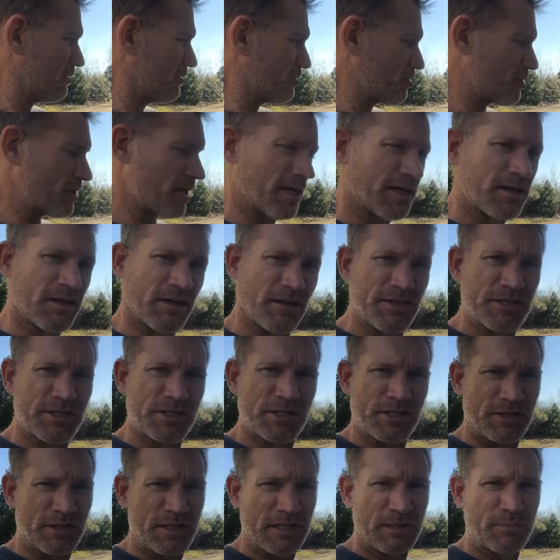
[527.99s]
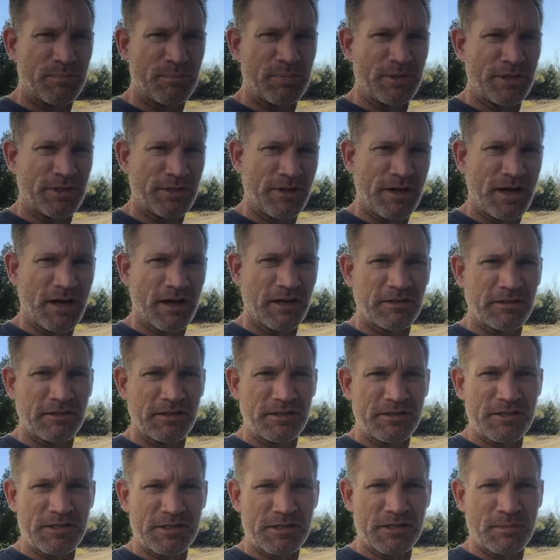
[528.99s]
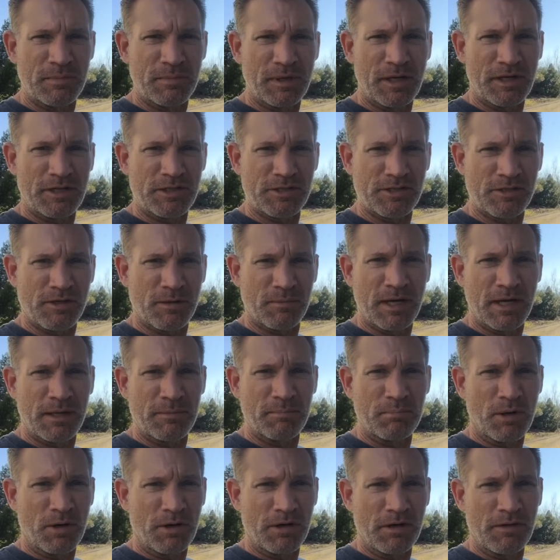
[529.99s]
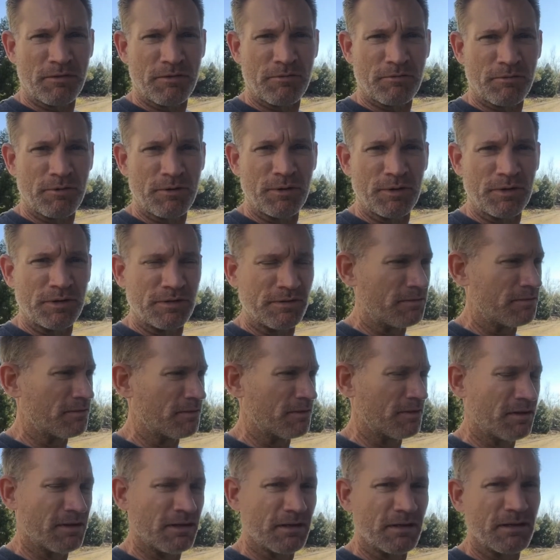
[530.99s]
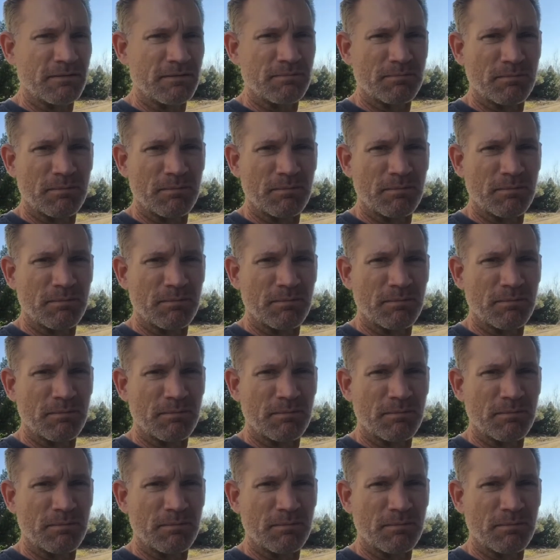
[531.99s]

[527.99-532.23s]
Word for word: check on the screen periodically just to make sure I'm not burning through it and uh,